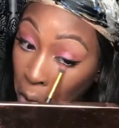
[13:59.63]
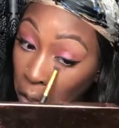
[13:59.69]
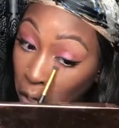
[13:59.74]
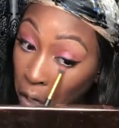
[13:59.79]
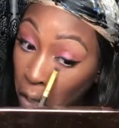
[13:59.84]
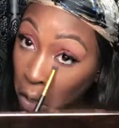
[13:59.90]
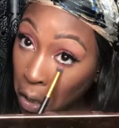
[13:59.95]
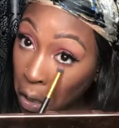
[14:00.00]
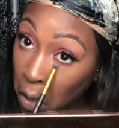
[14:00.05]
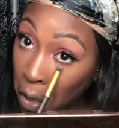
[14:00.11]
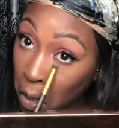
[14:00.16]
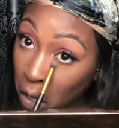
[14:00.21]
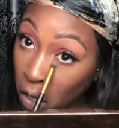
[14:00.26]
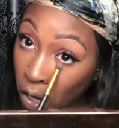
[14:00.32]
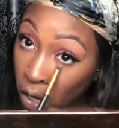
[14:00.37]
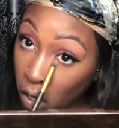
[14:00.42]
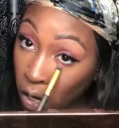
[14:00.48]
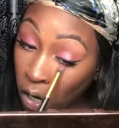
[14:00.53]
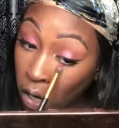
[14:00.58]
brush,
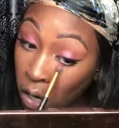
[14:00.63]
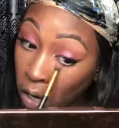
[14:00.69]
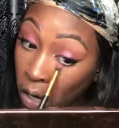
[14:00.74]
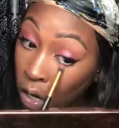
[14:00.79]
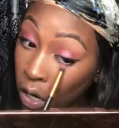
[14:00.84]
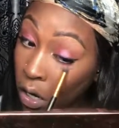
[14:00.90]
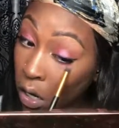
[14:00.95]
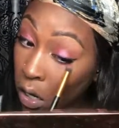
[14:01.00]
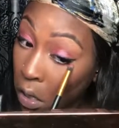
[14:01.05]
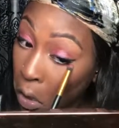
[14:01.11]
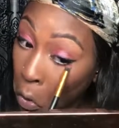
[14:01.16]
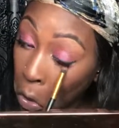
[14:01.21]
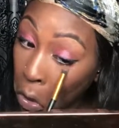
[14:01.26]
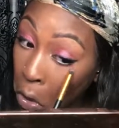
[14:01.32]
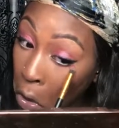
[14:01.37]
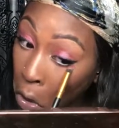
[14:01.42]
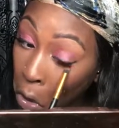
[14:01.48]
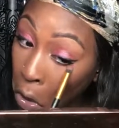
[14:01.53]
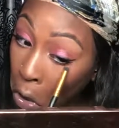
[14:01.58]
and
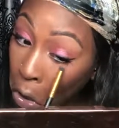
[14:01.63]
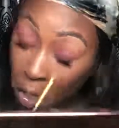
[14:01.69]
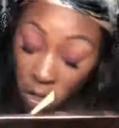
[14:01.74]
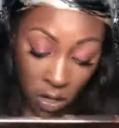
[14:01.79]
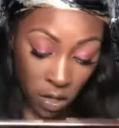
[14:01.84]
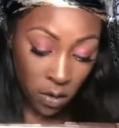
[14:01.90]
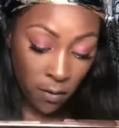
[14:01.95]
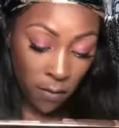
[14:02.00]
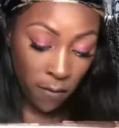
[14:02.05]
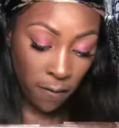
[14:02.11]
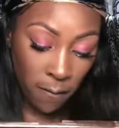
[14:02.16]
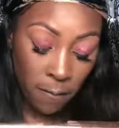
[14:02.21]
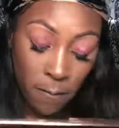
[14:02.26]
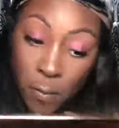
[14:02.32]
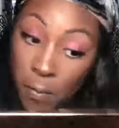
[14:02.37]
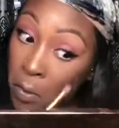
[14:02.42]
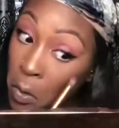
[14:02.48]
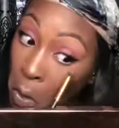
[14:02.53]
actually it's a